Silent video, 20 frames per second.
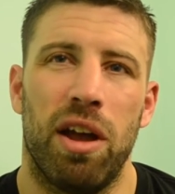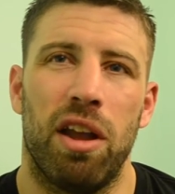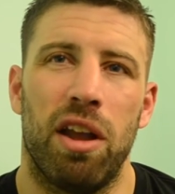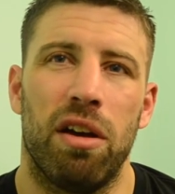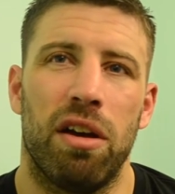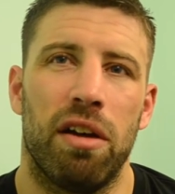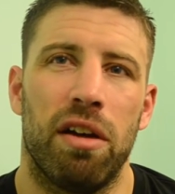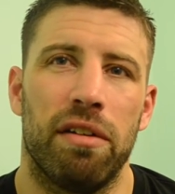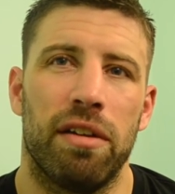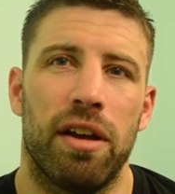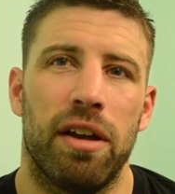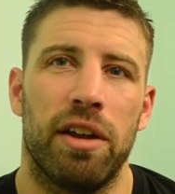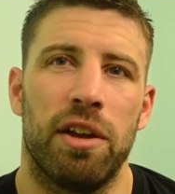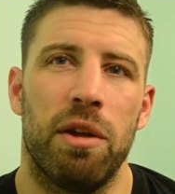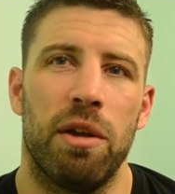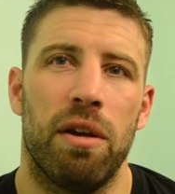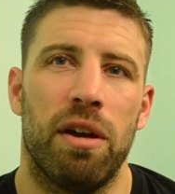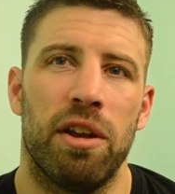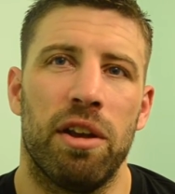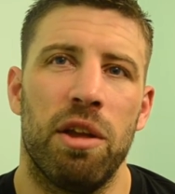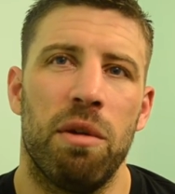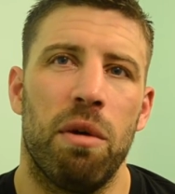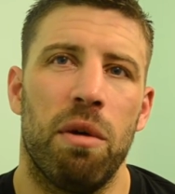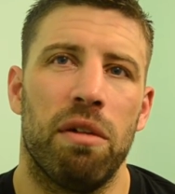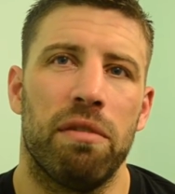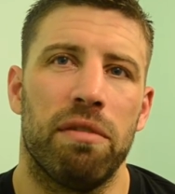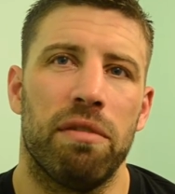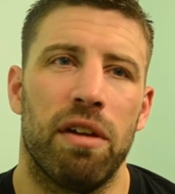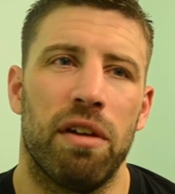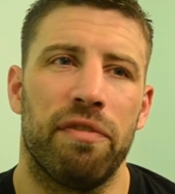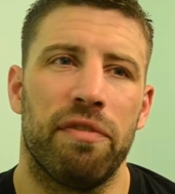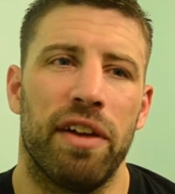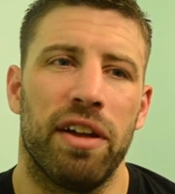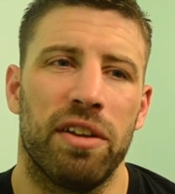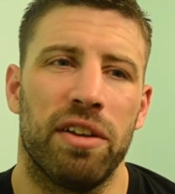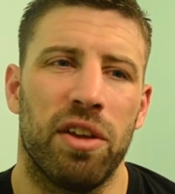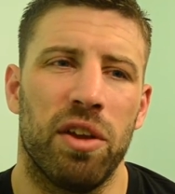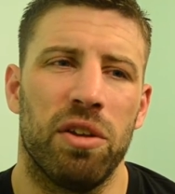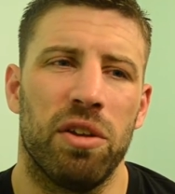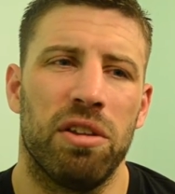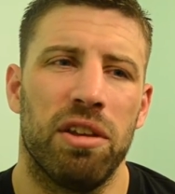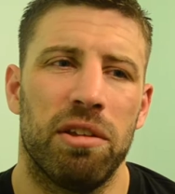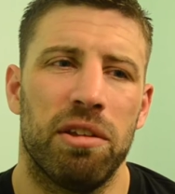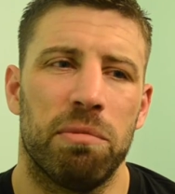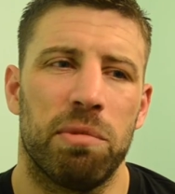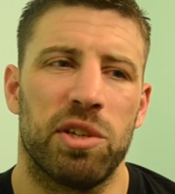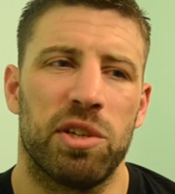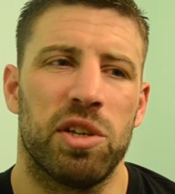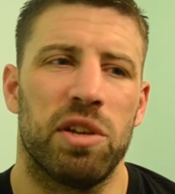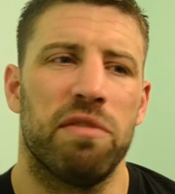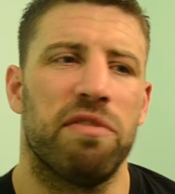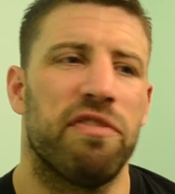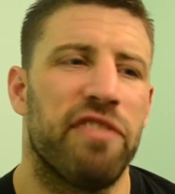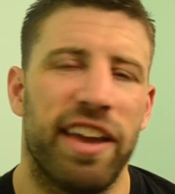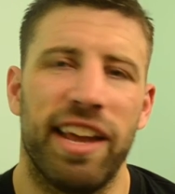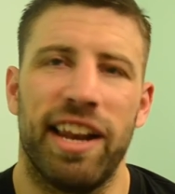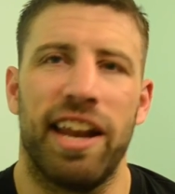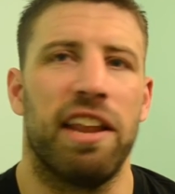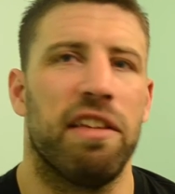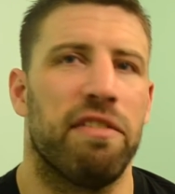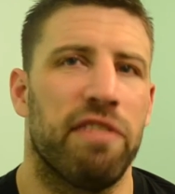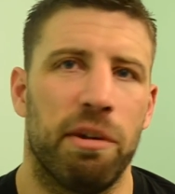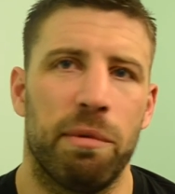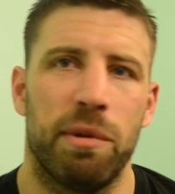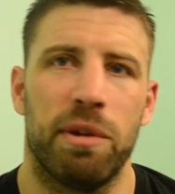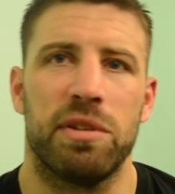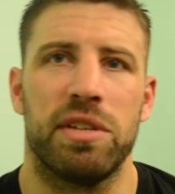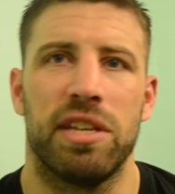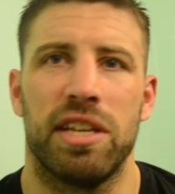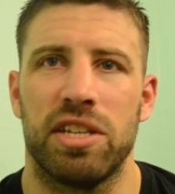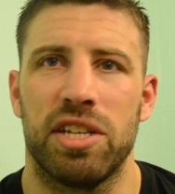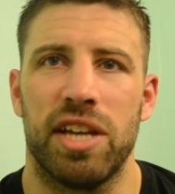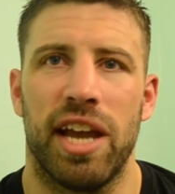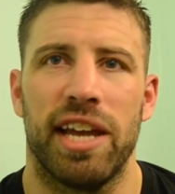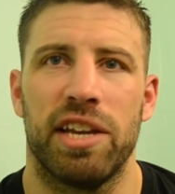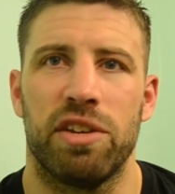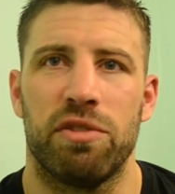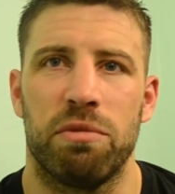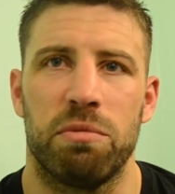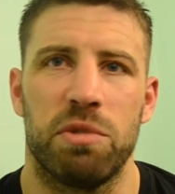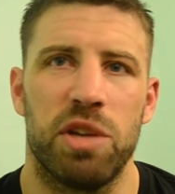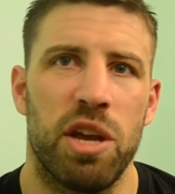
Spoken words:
I knew I felt good because I didn't feel anything when I was in the change rooms.